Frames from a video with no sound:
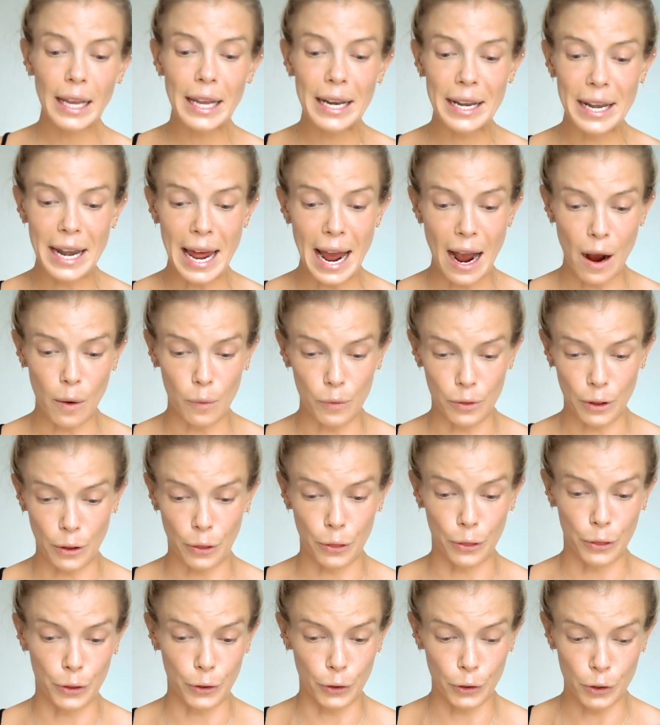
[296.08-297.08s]
Now the
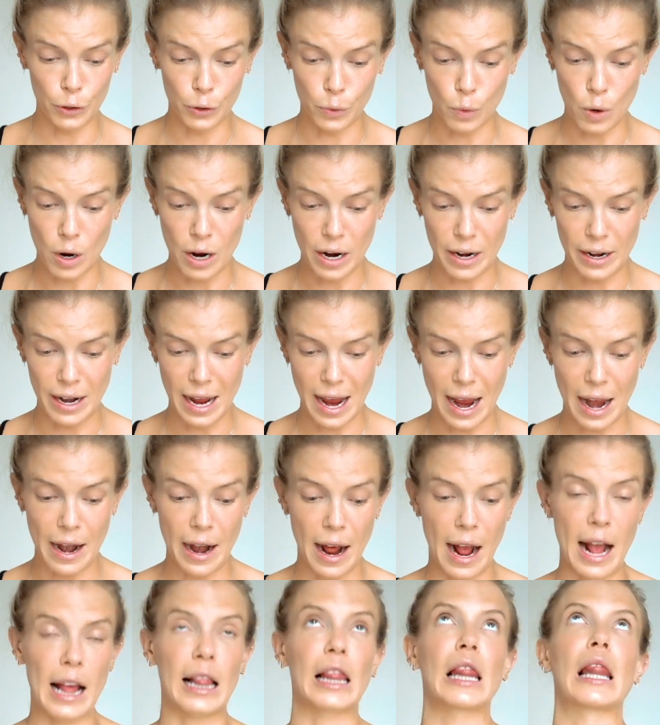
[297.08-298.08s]
third one, and
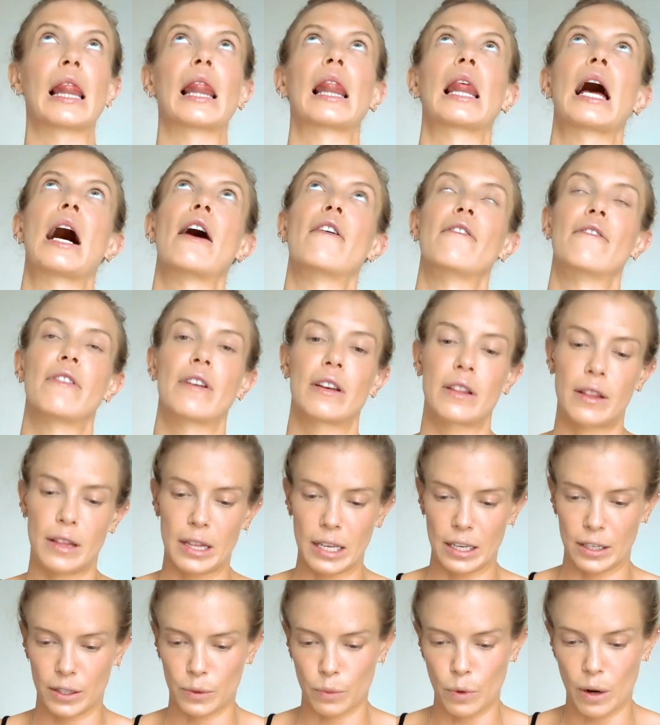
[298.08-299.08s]
I love
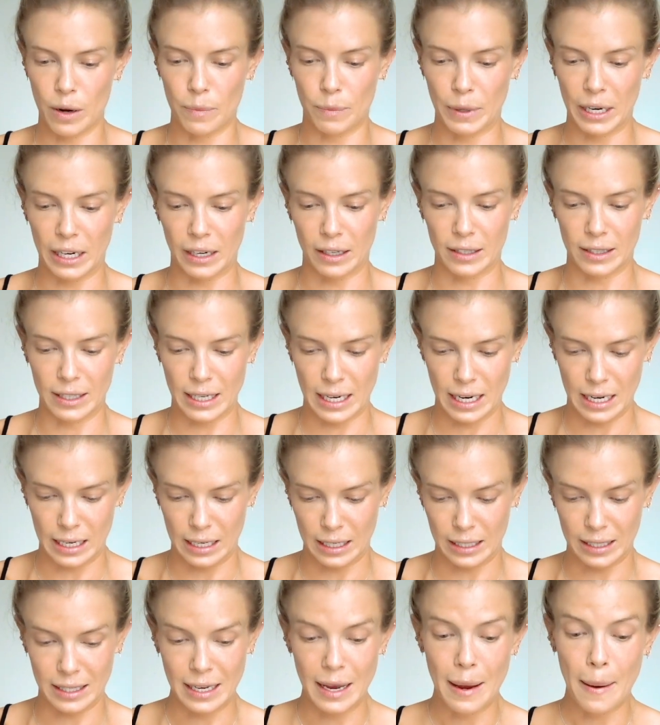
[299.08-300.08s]
this one because it
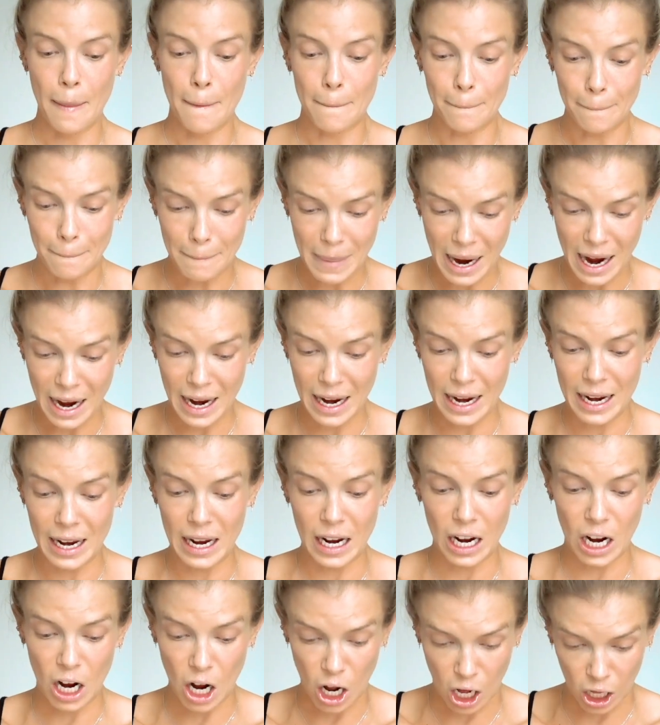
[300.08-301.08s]
is
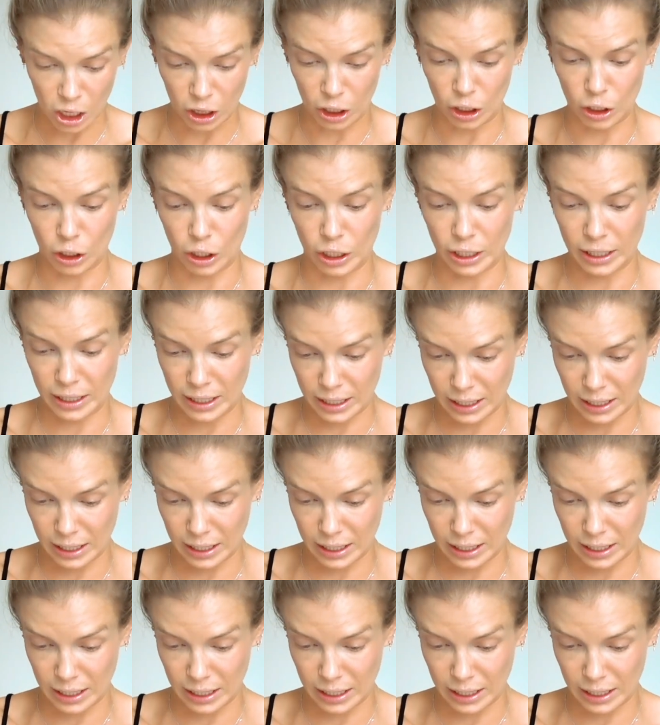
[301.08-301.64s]
my color